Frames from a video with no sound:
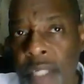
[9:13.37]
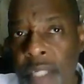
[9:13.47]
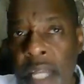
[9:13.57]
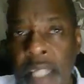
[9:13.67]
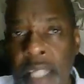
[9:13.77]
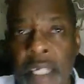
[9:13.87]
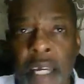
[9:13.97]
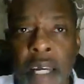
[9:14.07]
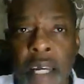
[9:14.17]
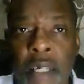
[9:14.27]
is that
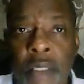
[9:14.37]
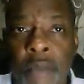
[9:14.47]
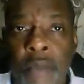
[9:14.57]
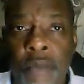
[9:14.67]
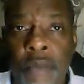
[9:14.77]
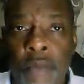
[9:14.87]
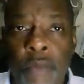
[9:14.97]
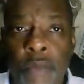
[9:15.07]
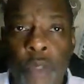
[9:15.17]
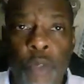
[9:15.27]

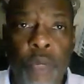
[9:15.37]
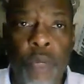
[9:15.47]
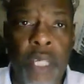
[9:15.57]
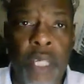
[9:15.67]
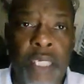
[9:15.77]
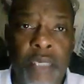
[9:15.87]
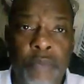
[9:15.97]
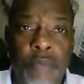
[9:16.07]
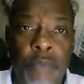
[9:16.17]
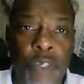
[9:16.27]
when you book
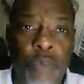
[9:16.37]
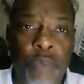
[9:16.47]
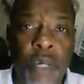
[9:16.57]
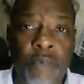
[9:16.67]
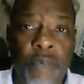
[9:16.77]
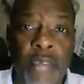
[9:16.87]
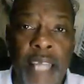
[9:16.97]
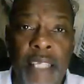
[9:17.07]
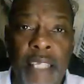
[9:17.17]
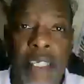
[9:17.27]
a
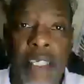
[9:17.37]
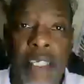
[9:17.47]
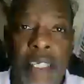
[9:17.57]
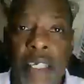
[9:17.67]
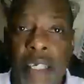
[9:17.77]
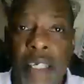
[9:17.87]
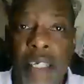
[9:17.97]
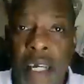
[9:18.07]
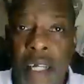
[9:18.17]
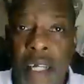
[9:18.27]
flight,
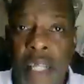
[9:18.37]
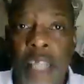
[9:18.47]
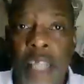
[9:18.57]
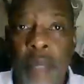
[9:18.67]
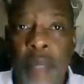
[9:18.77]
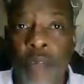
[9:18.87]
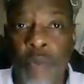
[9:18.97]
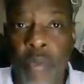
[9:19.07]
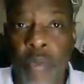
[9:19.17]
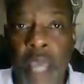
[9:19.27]
they expect you to
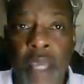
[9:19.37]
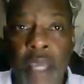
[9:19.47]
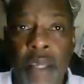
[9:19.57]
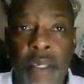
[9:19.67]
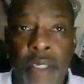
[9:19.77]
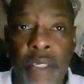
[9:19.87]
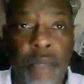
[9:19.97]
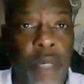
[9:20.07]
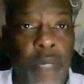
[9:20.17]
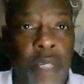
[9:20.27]
pay some
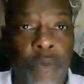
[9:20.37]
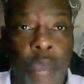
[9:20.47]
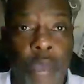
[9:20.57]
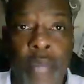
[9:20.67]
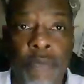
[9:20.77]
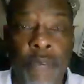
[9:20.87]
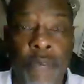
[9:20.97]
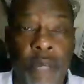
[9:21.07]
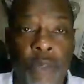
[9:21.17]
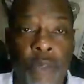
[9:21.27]
money right up
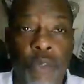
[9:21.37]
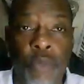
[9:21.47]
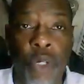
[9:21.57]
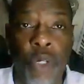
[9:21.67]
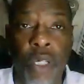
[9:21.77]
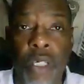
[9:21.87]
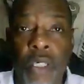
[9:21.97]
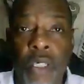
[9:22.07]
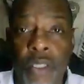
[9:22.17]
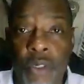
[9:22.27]
front when you book.
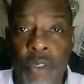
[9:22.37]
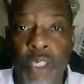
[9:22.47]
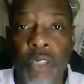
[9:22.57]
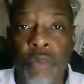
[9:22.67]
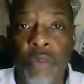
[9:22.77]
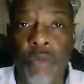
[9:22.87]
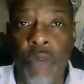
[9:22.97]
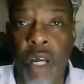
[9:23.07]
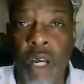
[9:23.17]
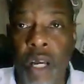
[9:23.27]
So you need to
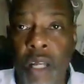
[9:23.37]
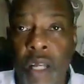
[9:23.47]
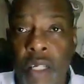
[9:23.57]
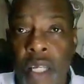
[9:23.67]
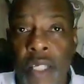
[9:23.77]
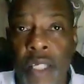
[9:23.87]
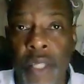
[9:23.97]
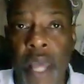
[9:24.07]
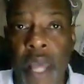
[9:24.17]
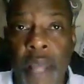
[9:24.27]
look into
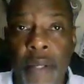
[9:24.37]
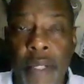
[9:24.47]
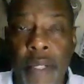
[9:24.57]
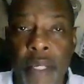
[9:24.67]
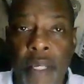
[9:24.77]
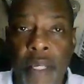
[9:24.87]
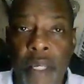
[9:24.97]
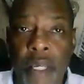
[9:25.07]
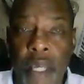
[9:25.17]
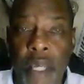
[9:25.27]
that.
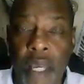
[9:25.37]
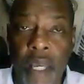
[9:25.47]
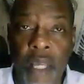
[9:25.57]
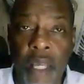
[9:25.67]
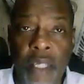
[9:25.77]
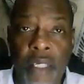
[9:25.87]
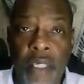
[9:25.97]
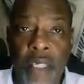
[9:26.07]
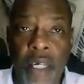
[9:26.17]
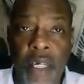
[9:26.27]
And
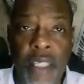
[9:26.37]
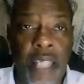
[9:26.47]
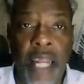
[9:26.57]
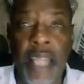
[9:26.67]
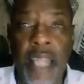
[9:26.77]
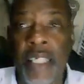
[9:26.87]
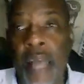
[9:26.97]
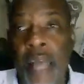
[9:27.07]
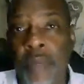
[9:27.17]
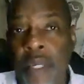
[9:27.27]
it's not like
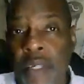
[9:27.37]
shopping,